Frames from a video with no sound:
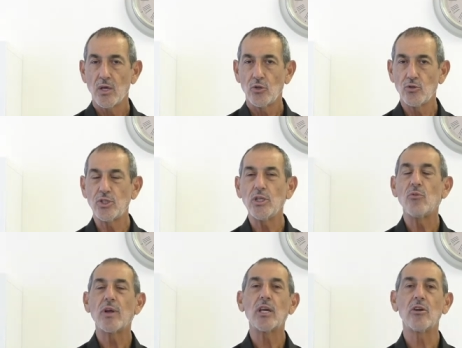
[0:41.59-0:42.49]
You see, in
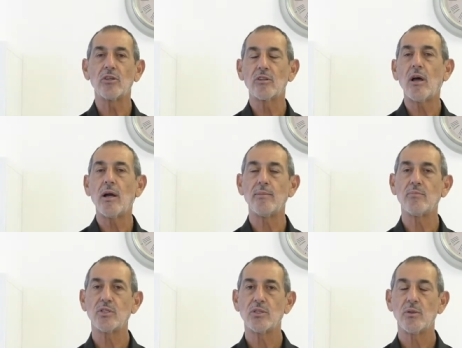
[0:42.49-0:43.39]
regular
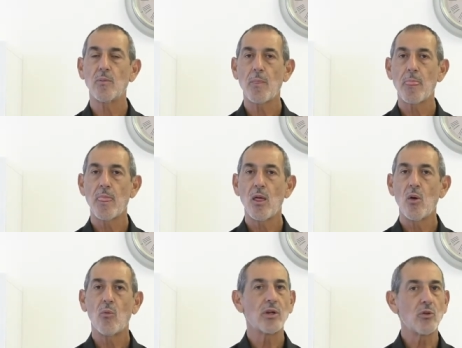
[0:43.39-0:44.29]
times,
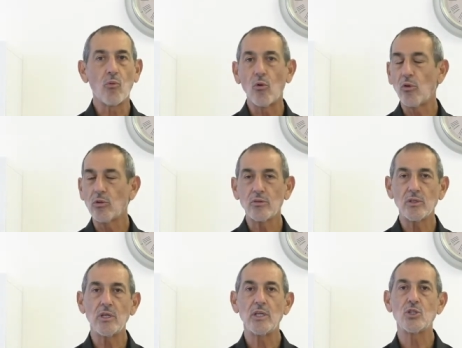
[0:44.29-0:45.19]
where the world
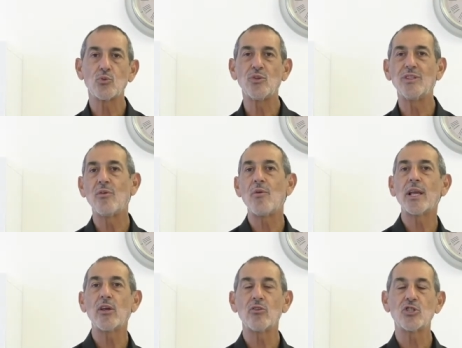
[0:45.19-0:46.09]
is with the
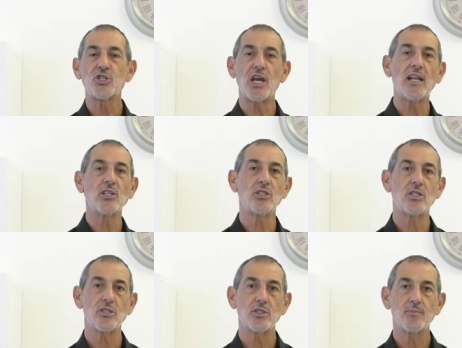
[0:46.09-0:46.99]
regular
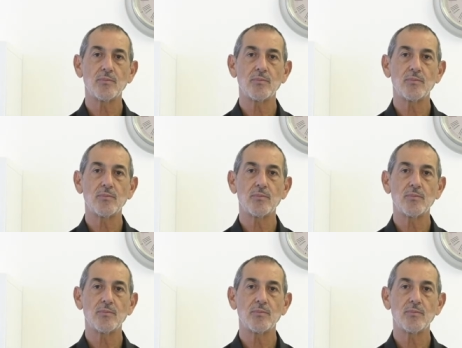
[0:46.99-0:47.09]
challenges,